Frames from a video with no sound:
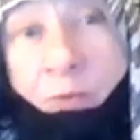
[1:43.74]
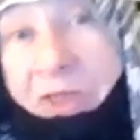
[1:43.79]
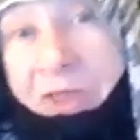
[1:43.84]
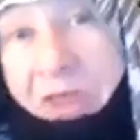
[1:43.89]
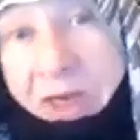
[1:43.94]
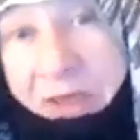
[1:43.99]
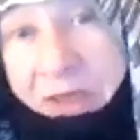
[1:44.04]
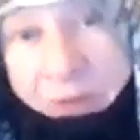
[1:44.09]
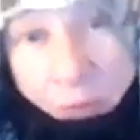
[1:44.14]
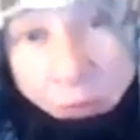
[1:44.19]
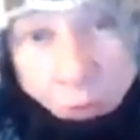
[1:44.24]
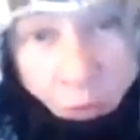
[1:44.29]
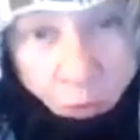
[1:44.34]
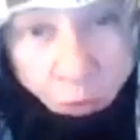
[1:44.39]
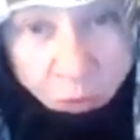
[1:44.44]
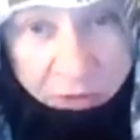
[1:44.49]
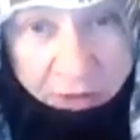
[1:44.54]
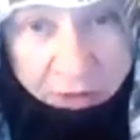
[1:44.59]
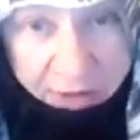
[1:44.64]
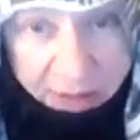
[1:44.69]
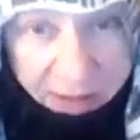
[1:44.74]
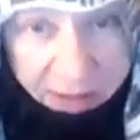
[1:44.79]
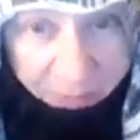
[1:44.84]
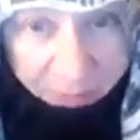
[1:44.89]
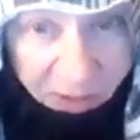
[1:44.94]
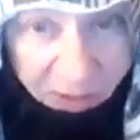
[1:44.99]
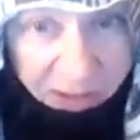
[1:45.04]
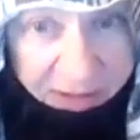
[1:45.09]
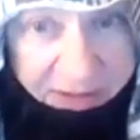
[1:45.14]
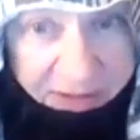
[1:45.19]
when I told
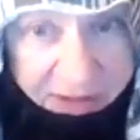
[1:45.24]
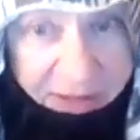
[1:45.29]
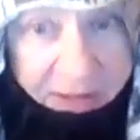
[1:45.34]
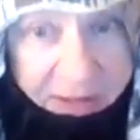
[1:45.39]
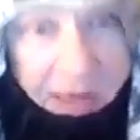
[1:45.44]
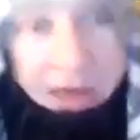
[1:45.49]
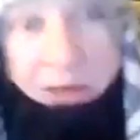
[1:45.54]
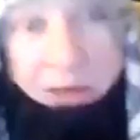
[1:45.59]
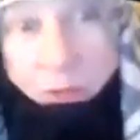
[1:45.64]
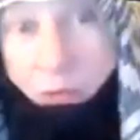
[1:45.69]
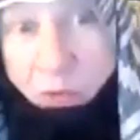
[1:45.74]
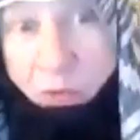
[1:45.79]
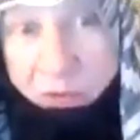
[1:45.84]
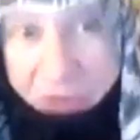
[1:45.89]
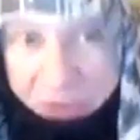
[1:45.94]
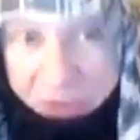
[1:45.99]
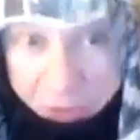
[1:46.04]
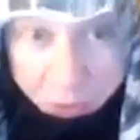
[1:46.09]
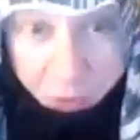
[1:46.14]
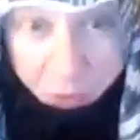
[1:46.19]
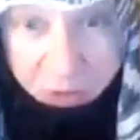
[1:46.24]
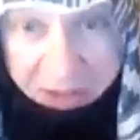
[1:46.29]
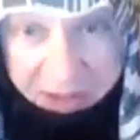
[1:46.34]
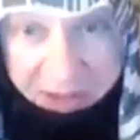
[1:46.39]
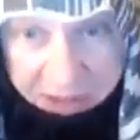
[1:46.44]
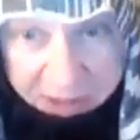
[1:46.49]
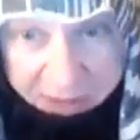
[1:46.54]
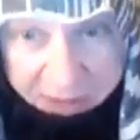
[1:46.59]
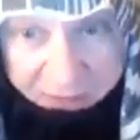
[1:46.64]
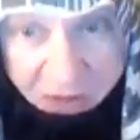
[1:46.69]
Laban that I wanted to
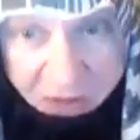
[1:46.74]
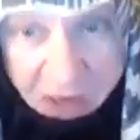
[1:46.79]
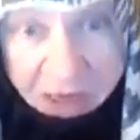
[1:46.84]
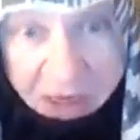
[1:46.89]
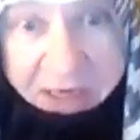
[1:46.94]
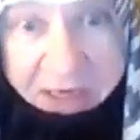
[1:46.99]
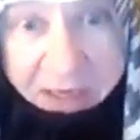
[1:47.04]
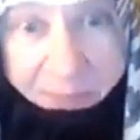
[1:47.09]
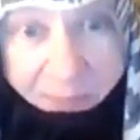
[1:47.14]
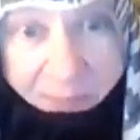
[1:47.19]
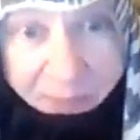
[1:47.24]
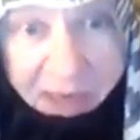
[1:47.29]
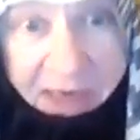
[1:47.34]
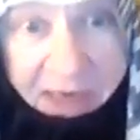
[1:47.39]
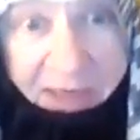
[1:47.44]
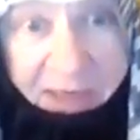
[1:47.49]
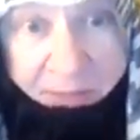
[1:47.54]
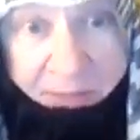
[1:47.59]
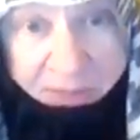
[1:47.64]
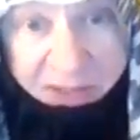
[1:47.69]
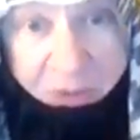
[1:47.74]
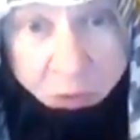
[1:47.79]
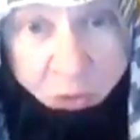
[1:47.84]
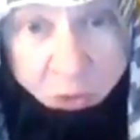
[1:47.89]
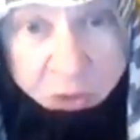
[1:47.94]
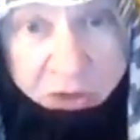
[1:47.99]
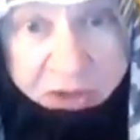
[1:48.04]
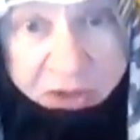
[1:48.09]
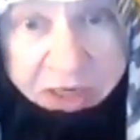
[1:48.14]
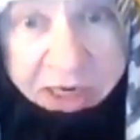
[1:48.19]
leave, he begged me to
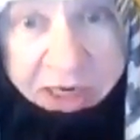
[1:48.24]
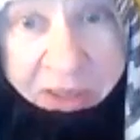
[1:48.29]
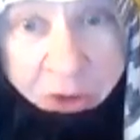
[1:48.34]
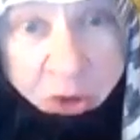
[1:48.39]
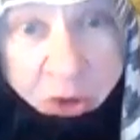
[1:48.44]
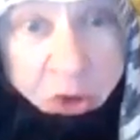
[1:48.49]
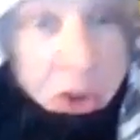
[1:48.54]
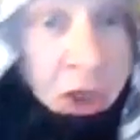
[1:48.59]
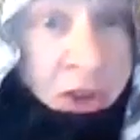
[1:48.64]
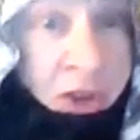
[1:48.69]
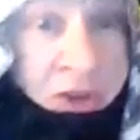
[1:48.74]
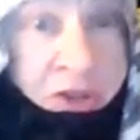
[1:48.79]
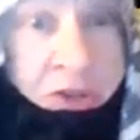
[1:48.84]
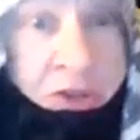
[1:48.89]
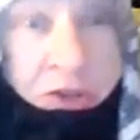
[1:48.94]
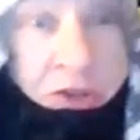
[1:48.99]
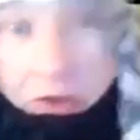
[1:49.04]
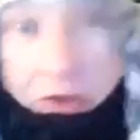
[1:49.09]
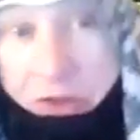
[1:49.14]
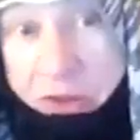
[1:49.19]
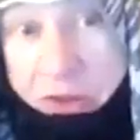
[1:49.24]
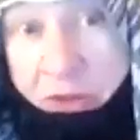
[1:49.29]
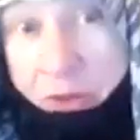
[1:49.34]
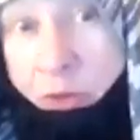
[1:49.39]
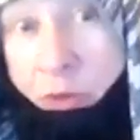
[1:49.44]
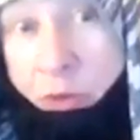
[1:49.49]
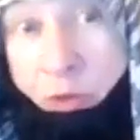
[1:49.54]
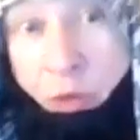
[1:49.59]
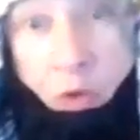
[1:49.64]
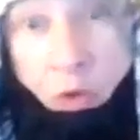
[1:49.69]
stay just a
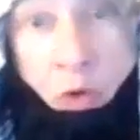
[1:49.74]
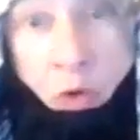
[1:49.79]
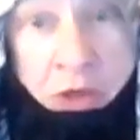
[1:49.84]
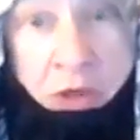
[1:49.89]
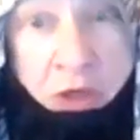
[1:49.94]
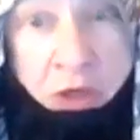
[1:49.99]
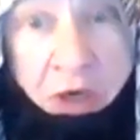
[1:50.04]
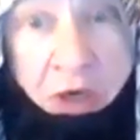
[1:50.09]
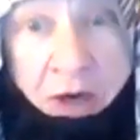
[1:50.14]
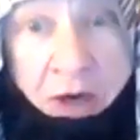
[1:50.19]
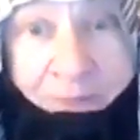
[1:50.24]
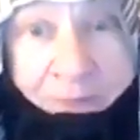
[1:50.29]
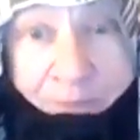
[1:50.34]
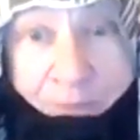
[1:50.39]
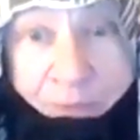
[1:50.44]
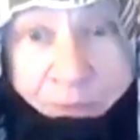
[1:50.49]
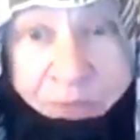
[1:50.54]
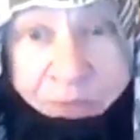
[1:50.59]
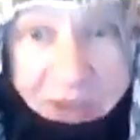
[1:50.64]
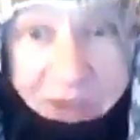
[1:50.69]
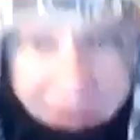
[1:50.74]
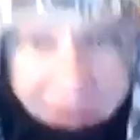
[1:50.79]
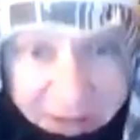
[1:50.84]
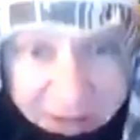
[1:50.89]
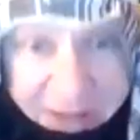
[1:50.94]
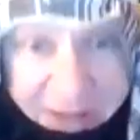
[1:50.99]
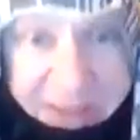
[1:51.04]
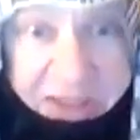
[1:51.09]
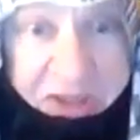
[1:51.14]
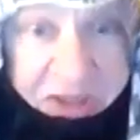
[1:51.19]
little longer, at
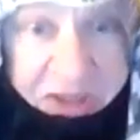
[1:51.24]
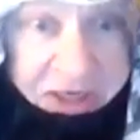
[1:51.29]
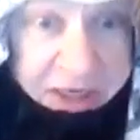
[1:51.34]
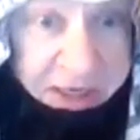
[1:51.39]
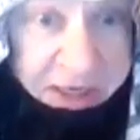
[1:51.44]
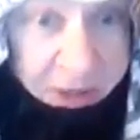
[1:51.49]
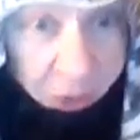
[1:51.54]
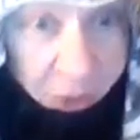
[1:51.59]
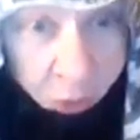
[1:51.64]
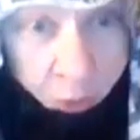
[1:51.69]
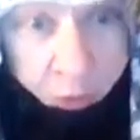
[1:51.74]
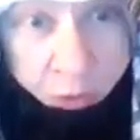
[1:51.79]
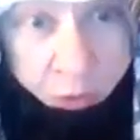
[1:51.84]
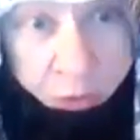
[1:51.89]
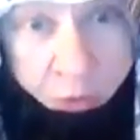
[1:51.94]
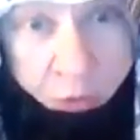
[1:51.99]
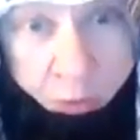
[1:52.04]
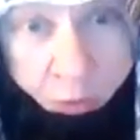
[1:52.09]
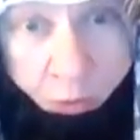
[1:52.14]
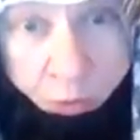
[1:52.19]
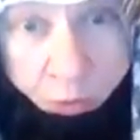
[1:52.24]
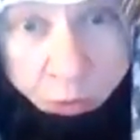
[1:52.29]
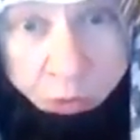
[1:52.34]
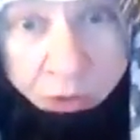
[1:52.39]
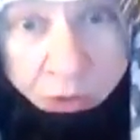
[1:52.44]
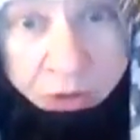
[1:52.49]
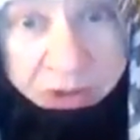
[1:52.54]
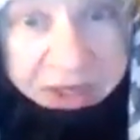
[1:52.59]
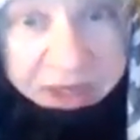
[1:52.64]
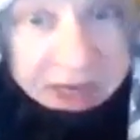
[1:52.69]
least a year or two.
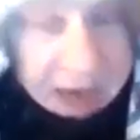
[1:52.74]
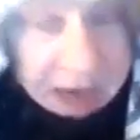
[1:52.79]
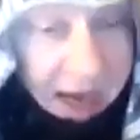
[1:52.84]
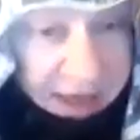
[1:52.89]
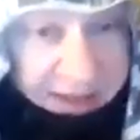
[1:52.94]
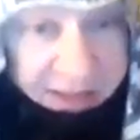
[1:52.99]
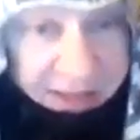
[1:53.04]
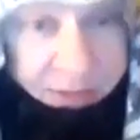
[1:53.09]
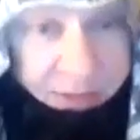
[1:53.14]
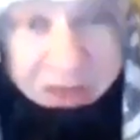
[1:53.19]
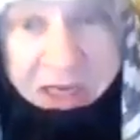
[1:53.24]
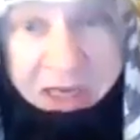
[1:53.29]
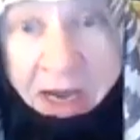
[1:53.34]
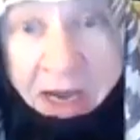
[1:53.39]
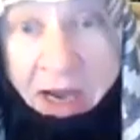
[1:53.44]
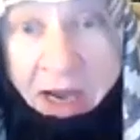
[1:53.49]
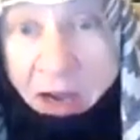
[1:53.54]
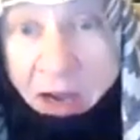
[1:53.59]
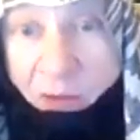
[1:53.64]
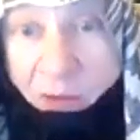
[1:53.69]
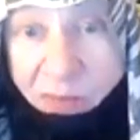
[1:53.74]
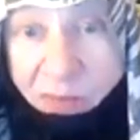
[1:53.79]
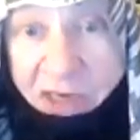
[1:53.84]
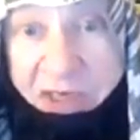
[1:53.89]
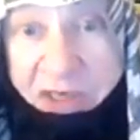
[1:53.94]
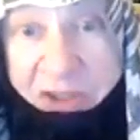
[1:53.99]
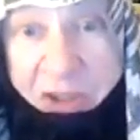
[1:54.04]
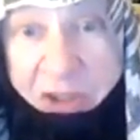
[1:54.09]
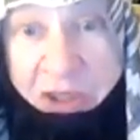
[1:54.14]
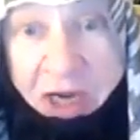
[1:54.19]
He asked me how
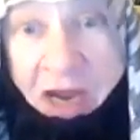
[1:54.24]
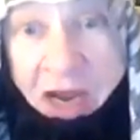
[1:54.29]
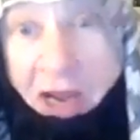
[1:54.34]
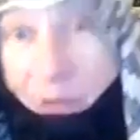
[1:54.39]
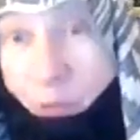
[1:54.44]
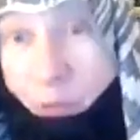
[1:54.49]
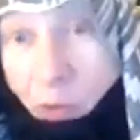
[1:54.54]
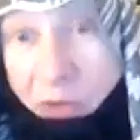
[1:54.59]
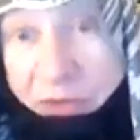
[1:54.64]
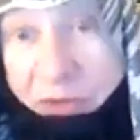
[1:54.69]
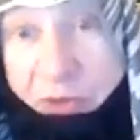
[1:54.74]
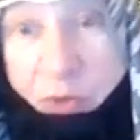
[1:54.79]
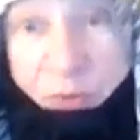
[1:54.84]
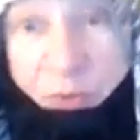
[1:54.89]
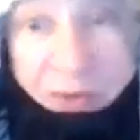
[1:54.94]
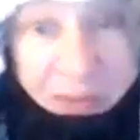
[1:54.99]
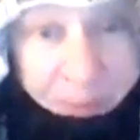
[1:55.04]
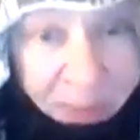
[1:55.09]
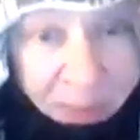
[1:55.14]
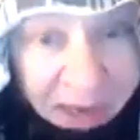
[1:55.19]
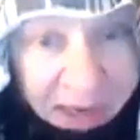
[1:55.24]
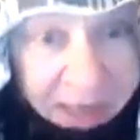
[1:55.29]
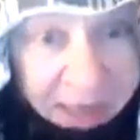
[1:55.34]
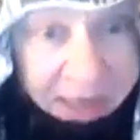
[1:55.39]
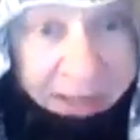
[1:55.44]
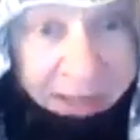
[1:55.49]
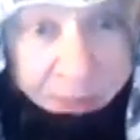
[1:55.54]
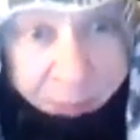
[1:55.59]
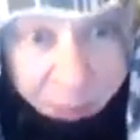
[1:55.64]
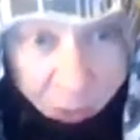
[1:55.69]
much I want to be
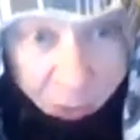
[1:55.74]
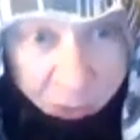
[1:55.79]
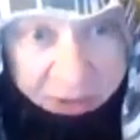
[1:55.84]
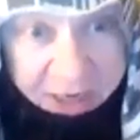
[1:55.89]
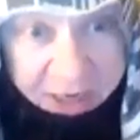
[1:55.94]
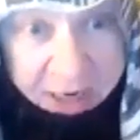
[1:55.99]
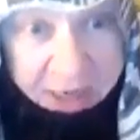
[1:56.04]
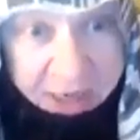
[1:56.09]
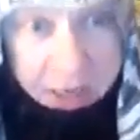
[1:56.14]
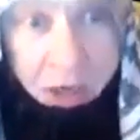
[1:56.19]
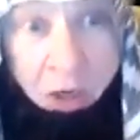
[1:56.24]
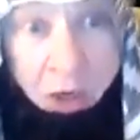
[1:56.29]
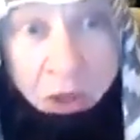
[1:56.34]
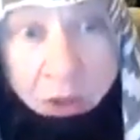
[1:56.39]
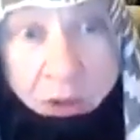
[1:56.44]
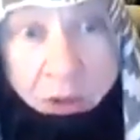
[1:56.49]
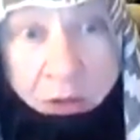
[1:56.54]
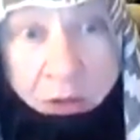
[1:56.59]
paid per year.